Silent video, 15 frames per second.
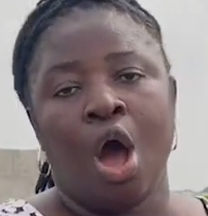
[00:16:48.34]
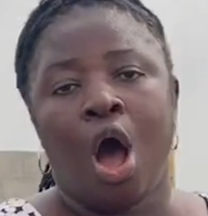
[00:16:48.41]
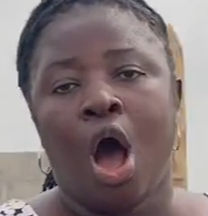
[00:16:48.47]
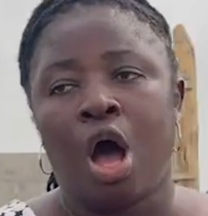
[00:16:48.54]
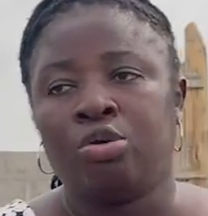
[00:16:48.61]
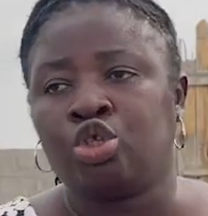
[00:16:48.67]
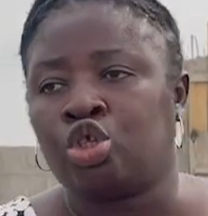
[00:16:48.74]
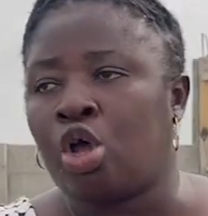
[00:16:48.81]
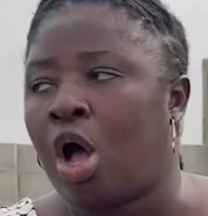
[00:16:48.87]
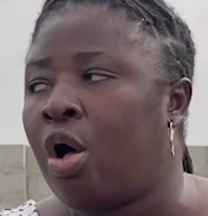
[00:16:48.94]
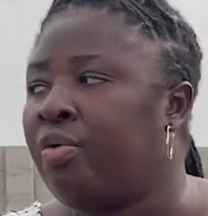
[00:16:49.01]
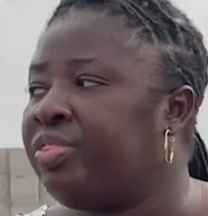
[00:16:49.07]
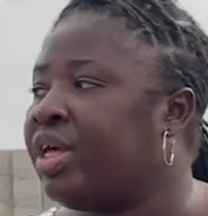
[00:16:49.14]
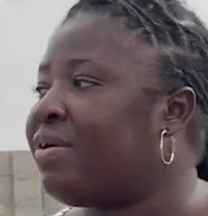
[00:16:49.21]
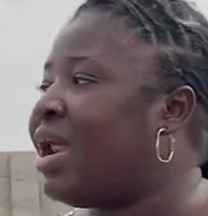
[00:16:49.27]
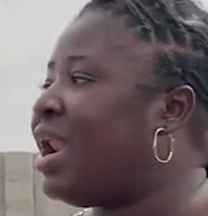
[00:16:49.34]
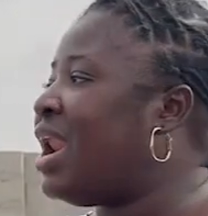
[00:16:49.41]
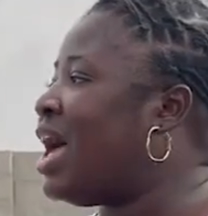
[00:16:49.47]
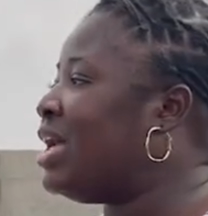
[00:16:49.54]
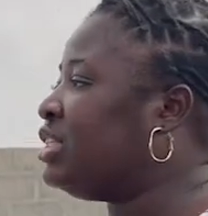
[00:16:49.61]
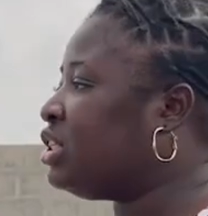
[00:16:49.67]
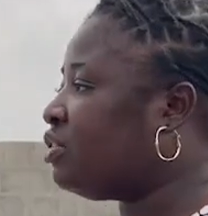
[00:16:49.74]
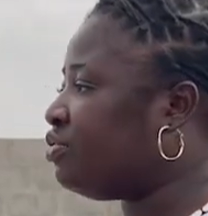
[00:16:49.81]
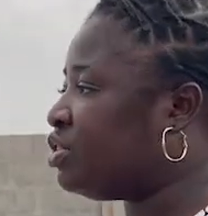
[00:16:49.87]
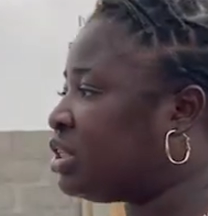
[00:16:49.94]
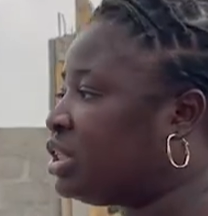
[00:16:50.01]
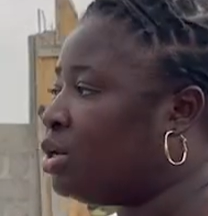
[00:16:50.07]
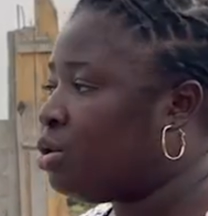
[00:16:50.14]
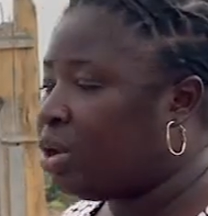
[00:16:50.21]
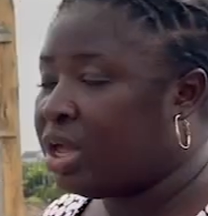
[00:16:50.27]
Also, there are lands for
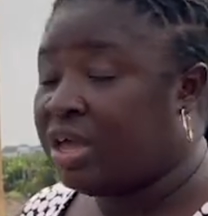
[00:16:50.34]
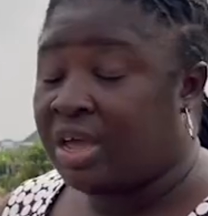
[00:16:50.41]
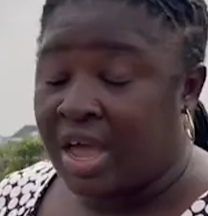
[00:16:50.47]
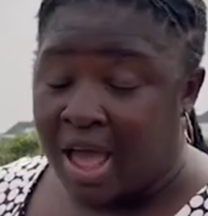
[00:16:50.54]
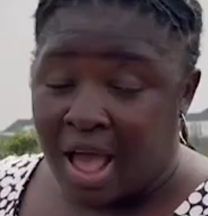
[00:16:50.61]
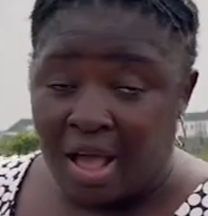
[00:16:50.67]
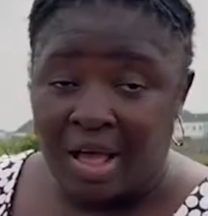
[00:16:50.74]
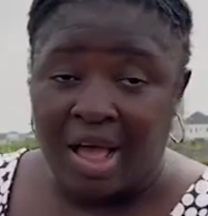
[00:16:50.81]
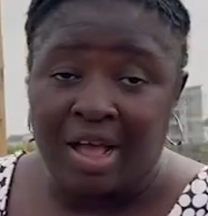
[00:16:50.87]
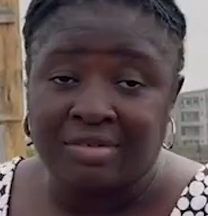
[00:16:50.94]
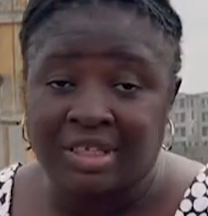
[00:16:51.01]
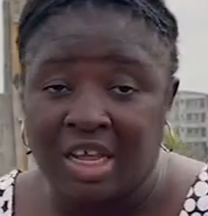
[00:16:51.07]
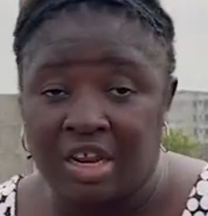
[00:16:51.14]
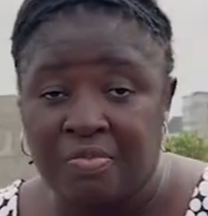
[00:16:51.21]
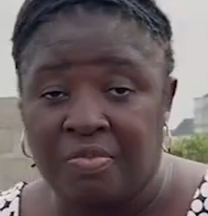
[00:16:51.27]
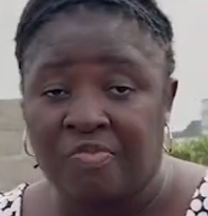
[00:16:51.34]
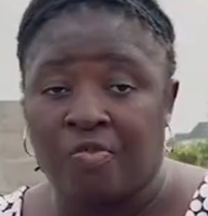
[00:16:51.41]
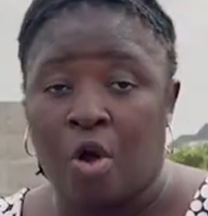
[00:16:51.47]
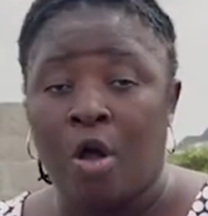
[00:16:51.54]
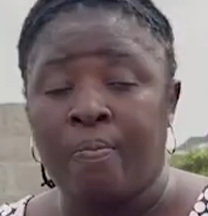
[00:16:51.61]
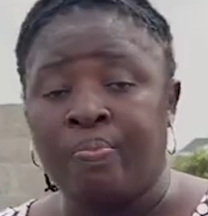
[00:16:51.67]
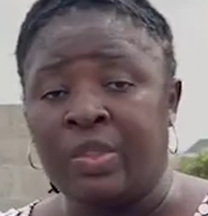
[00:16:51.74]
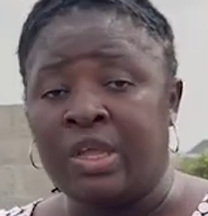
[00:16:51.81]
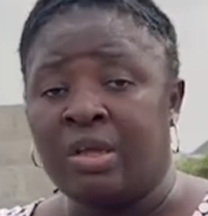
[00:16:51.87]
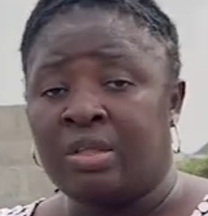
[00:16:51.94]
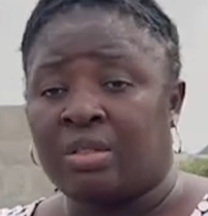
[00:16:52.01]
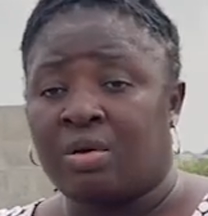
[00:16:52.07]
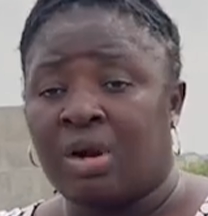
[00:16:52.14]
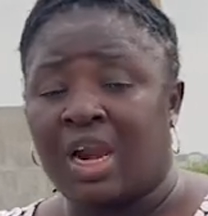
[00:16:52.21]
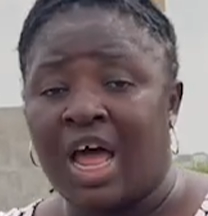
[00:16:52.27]
sale here. I've said it before.
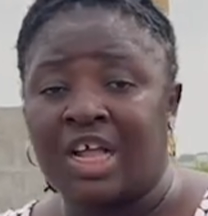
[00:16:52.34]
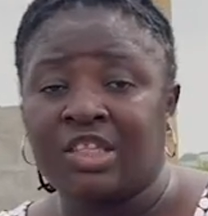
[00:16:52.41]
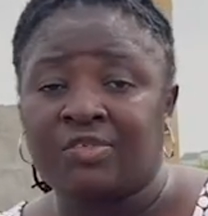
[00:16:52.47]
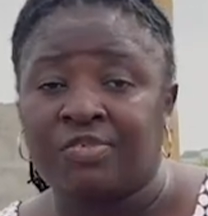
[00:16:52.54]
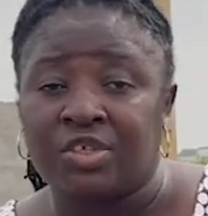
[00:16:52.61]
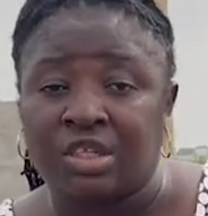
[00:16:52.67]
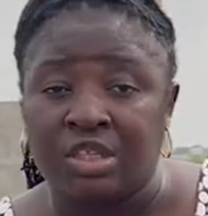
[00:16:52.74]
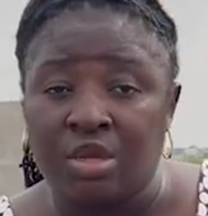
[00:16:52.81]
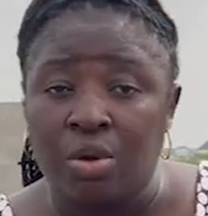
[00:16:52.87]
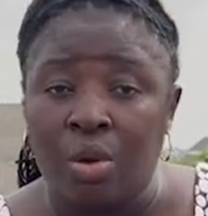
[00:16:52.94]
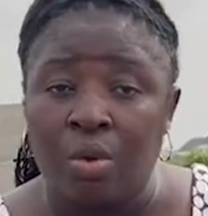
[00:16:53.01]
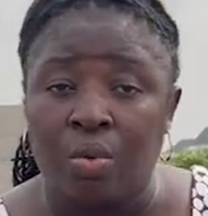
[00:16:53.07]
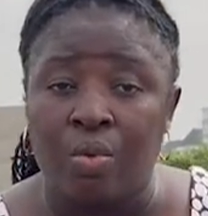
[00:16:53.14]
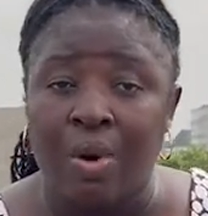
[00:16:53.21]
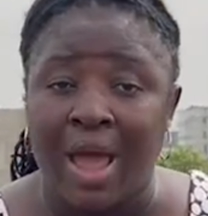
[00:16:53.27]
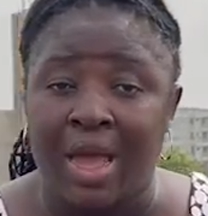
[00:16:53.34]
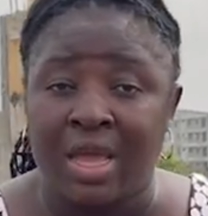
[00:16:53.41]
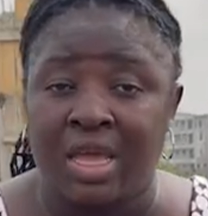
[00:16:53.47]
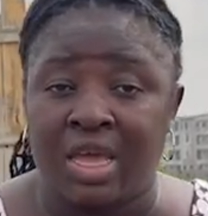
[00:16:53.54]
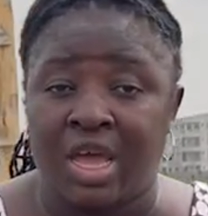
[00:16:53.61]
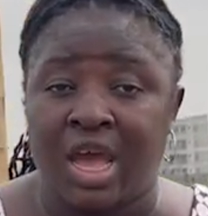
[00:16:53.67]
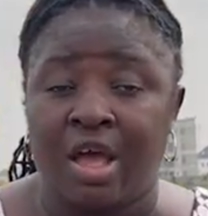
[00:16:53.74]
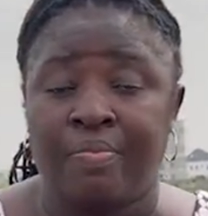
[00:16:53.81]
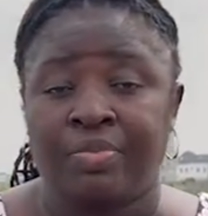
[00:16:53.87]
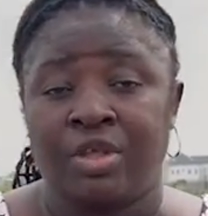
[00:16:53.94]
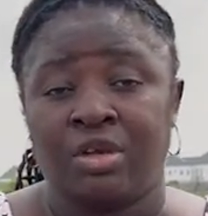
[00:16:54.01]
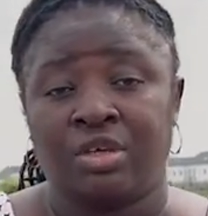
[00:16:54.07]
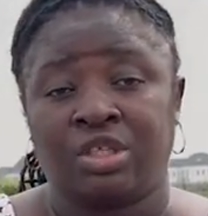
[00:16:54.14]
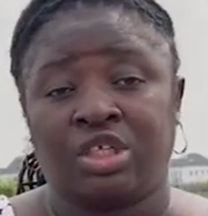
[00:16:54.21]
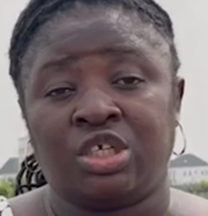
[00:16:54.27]
There are lands for sale right here.
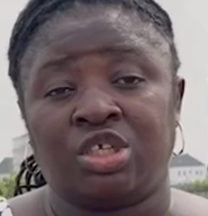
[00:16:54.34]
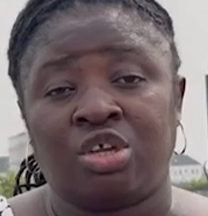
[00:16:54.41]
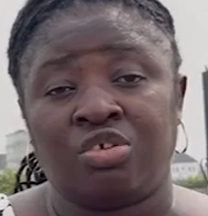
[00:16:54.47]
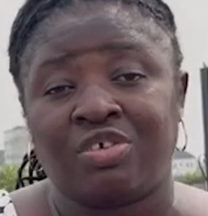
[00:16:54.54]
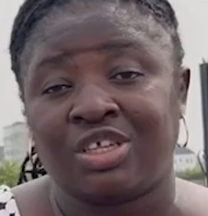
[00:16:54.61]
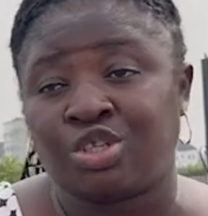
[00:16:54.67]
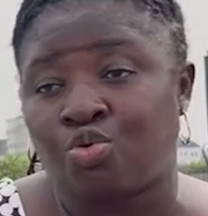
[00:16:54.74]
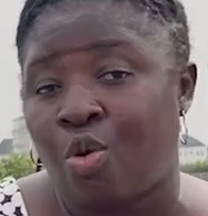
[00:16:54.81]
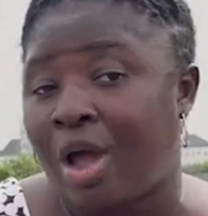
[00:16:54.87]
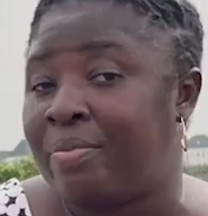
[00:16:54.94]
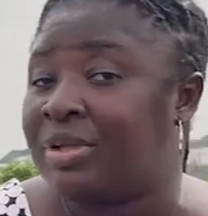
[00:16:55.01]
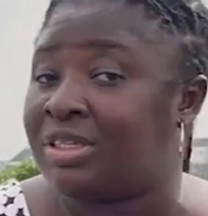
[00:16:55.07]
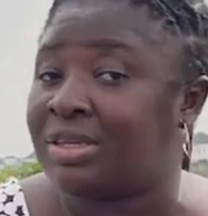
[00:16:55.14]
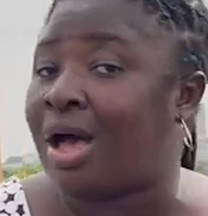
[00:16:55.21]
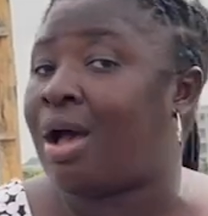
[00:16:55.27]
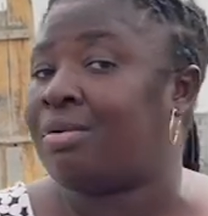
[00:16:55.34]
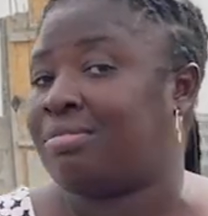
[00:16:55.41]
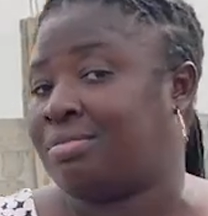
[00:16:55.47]
600 square meter.